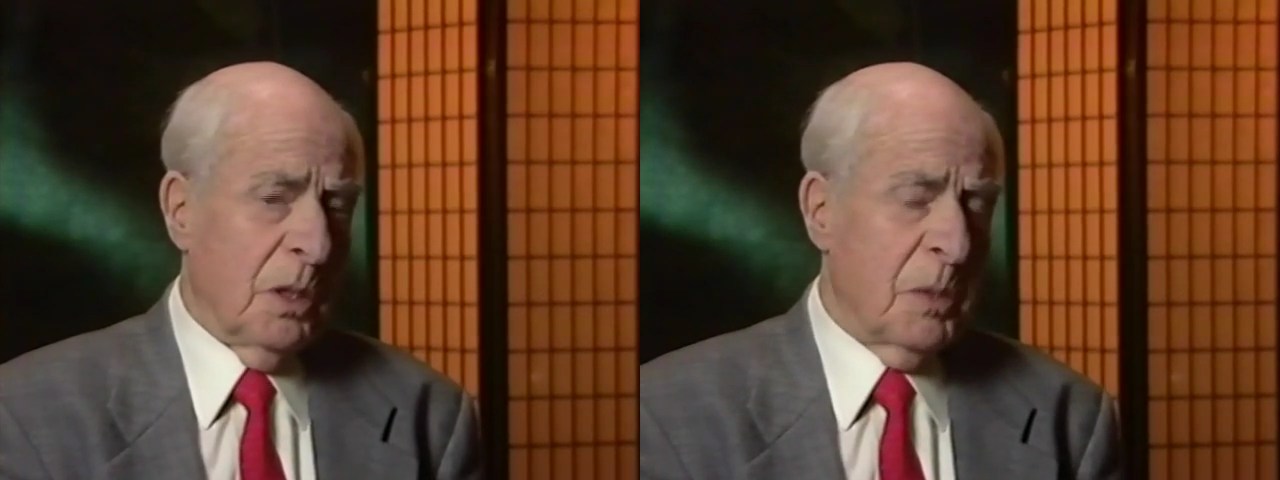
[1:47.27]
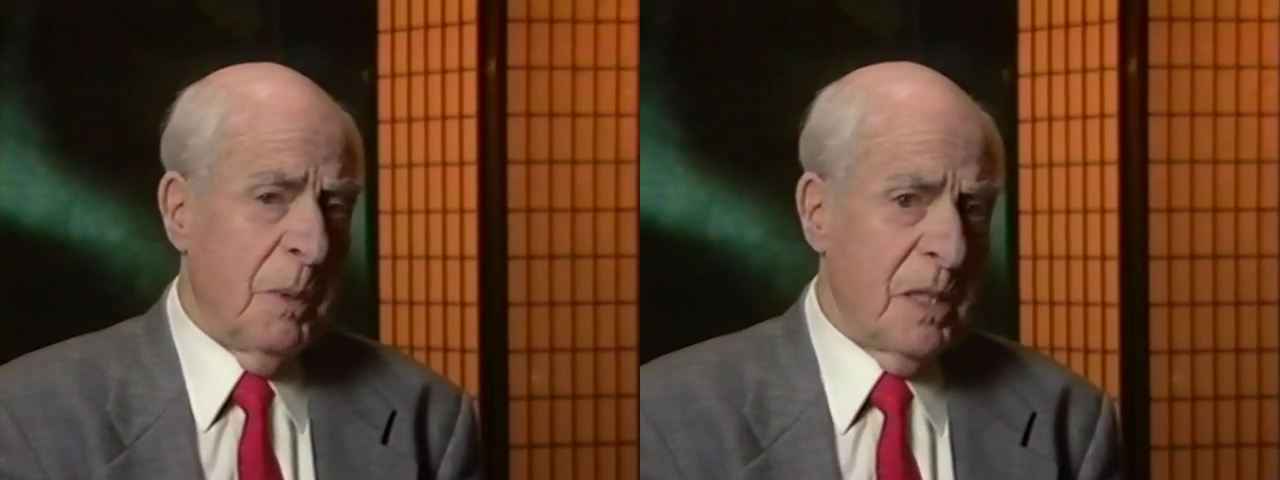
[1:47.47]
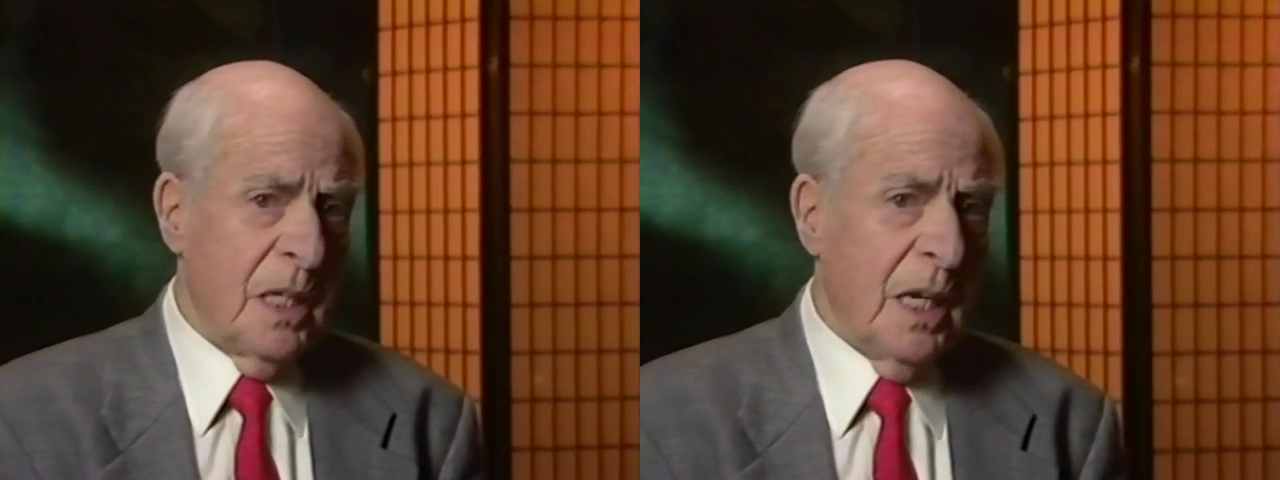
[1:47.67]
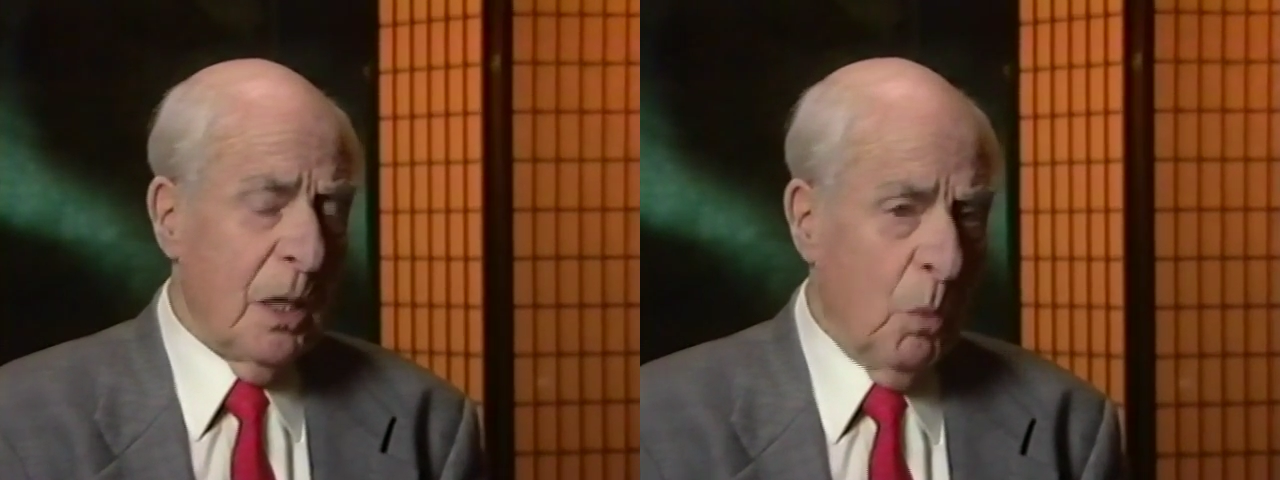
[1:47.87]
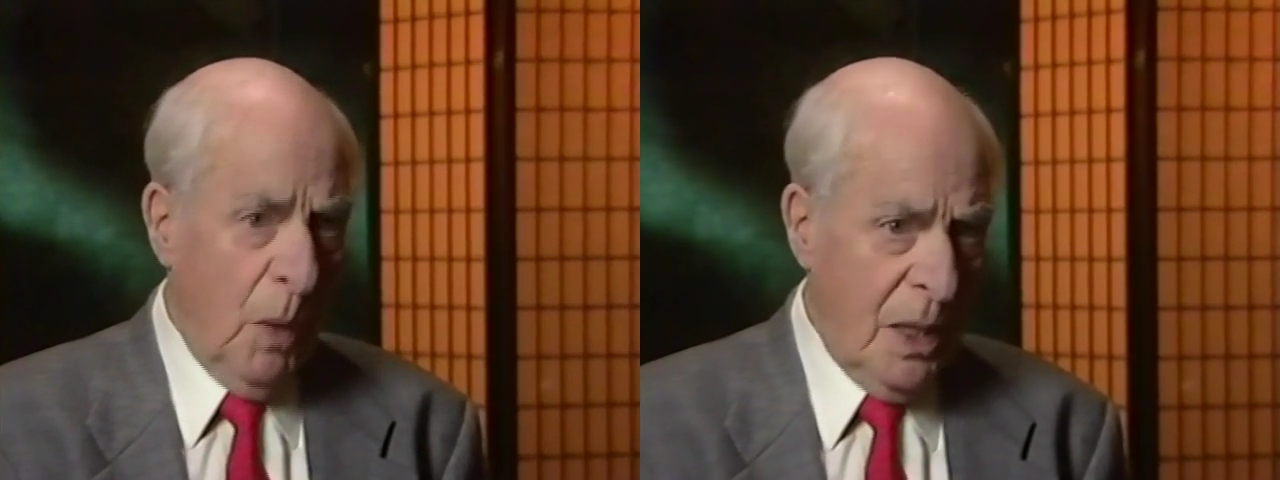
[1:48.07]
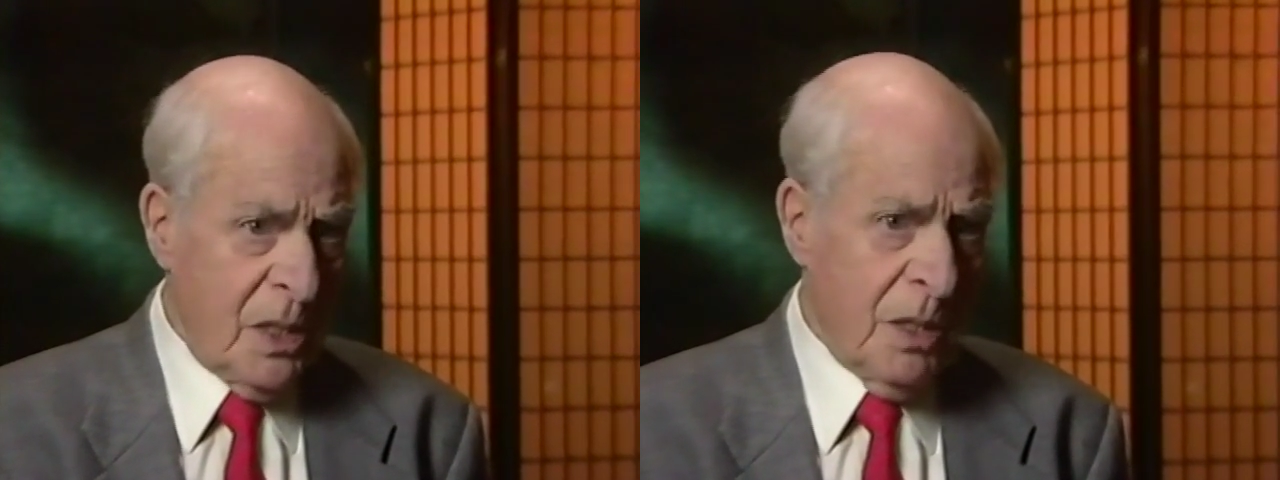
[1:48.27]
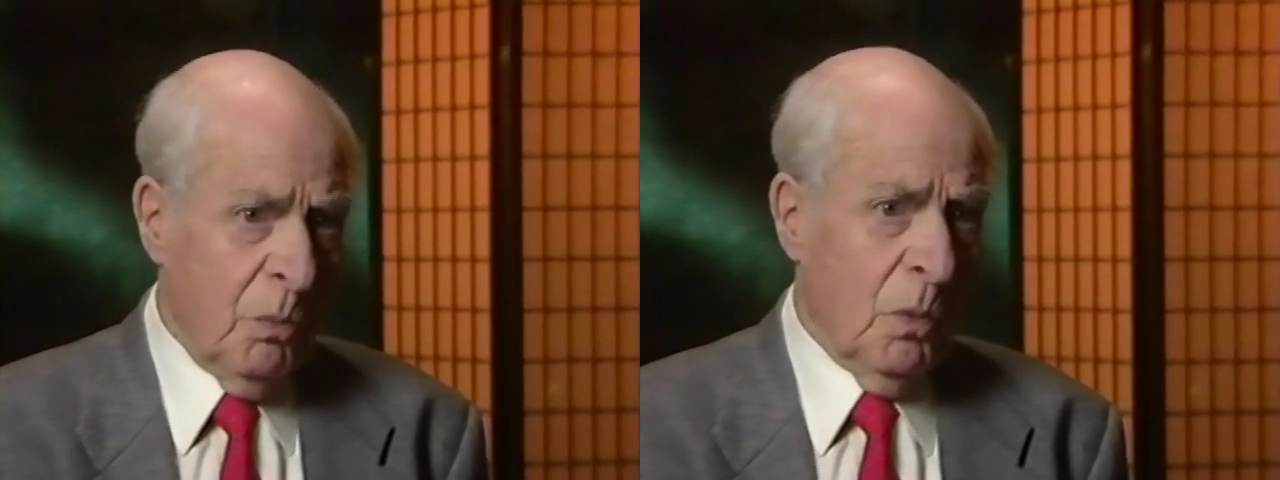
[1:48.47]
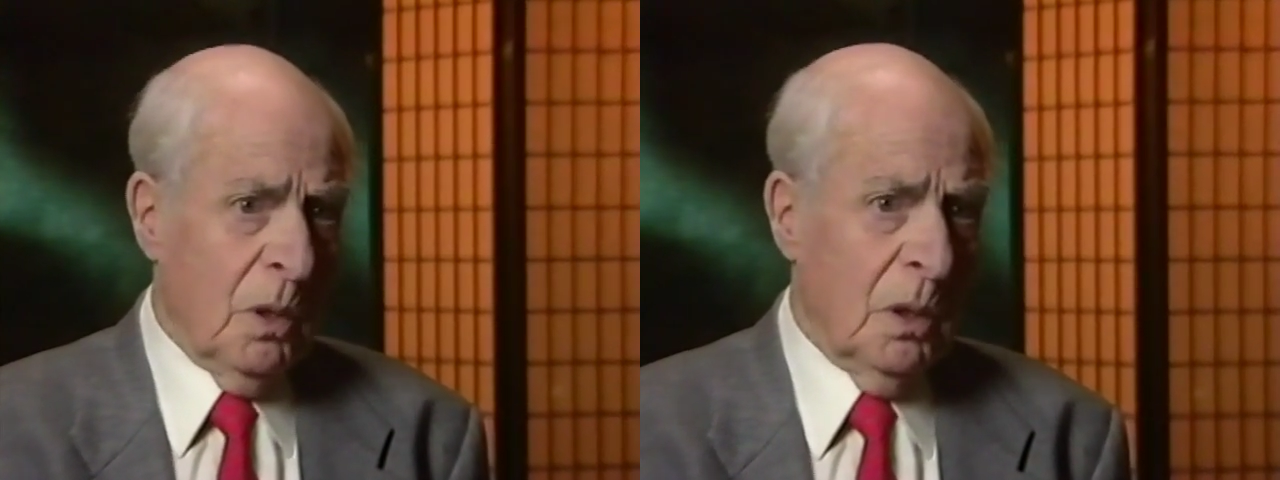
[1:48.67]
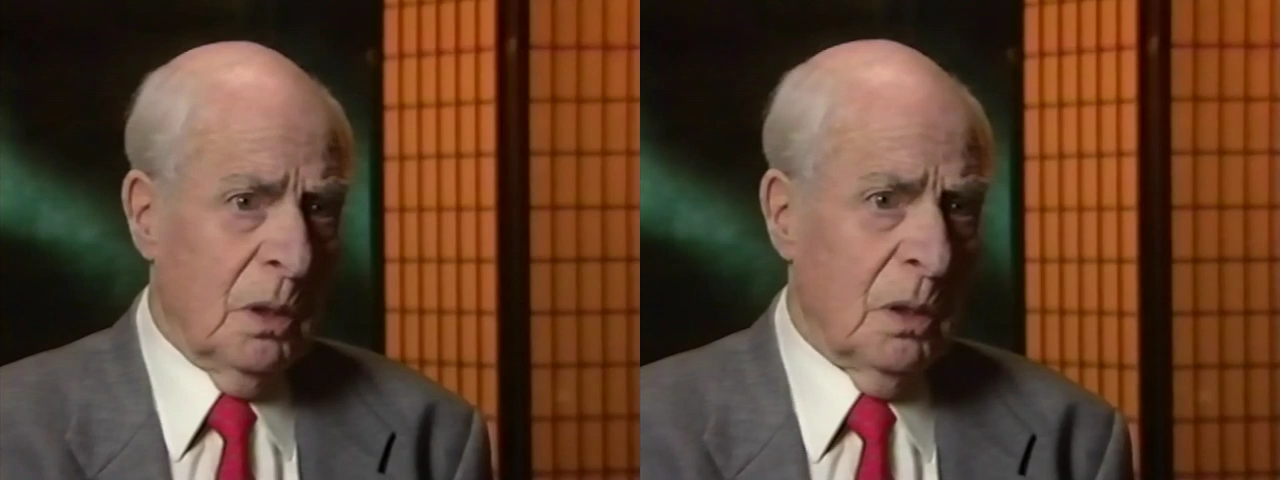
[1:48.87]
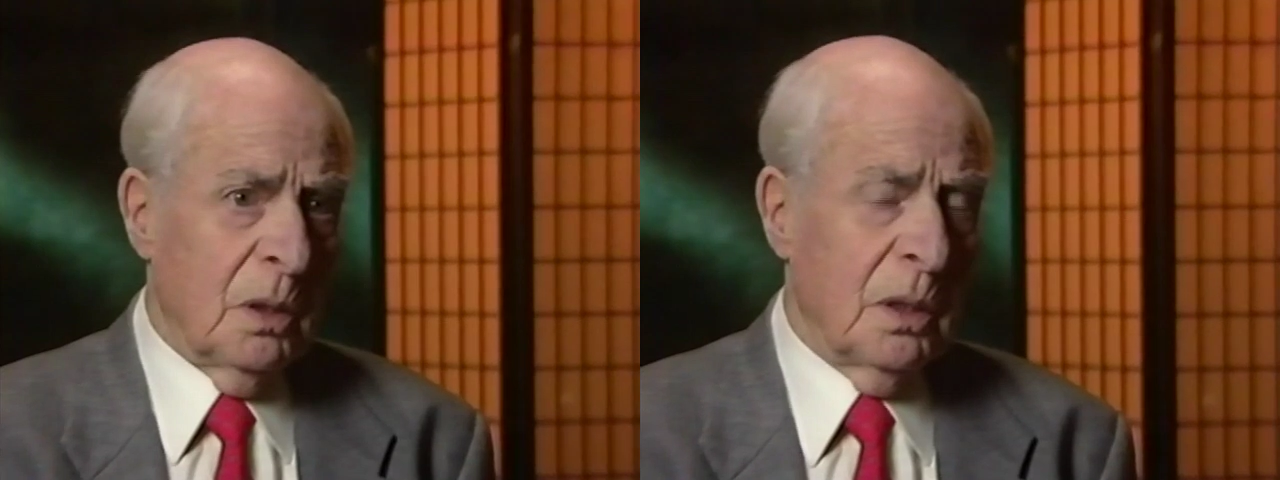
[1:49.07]
especially in the Western
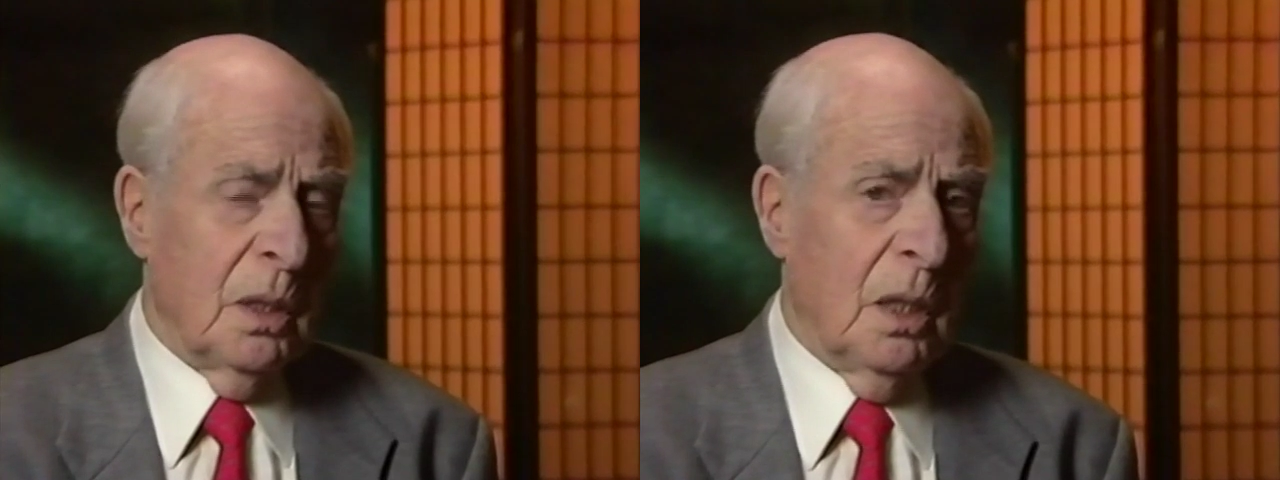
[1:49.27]
world.